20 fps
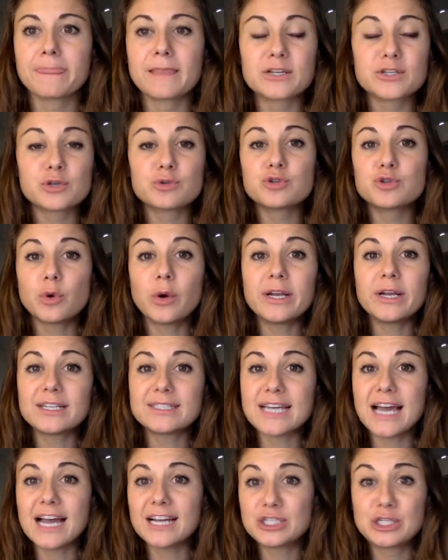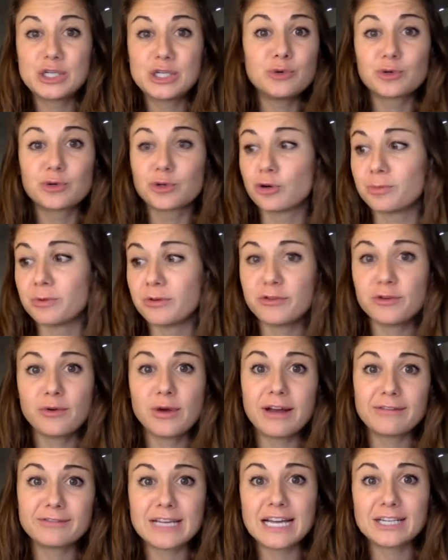So join a tattoo group if you
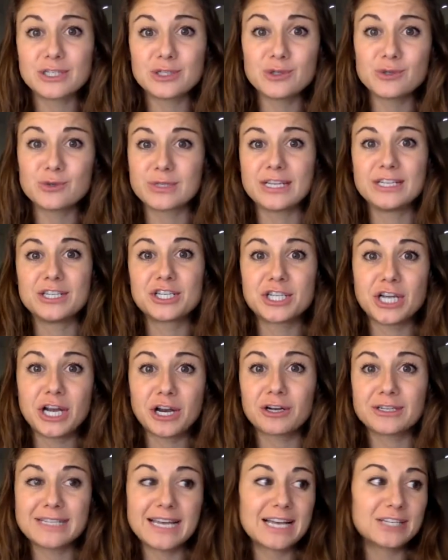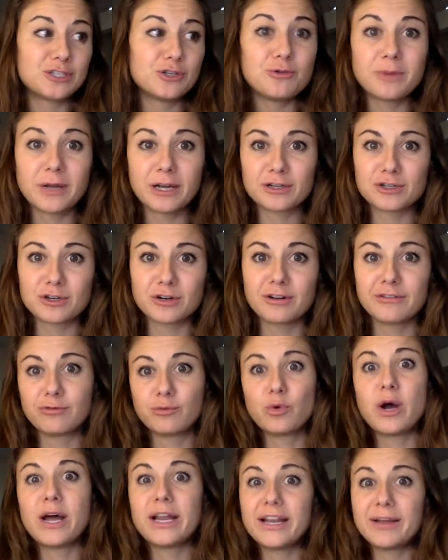have tattoos, and share a tattoo picture of
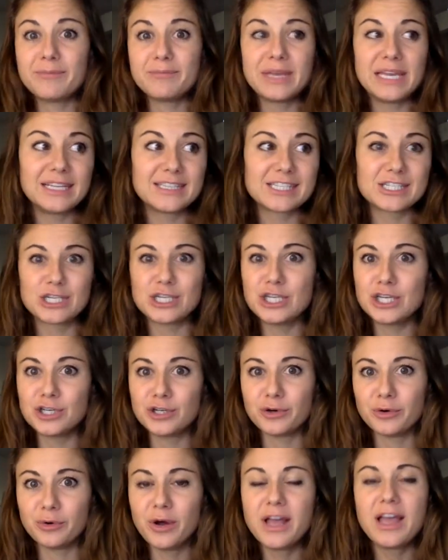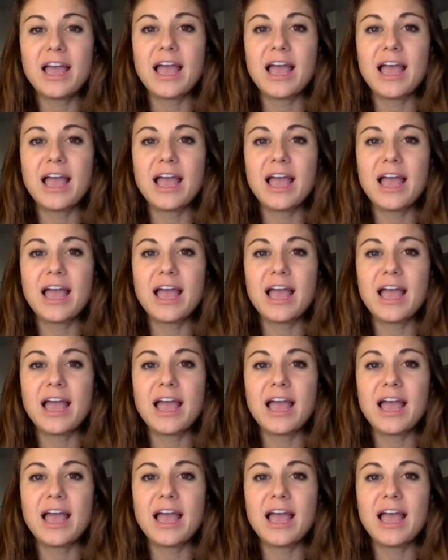what it means to you